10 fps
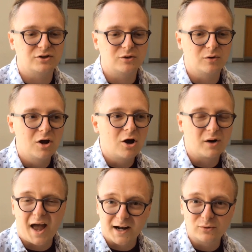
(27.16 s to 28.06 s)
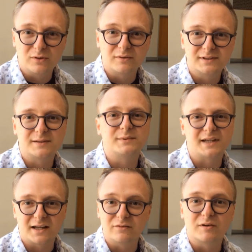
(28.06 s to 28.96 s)
to our actual
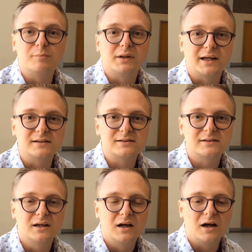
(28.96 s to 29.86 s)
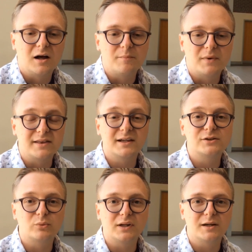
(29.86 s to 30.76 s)
substantive complaints. I think
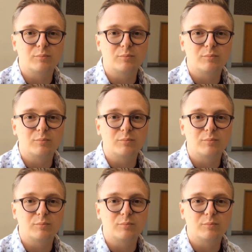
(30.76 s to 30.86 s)
it's really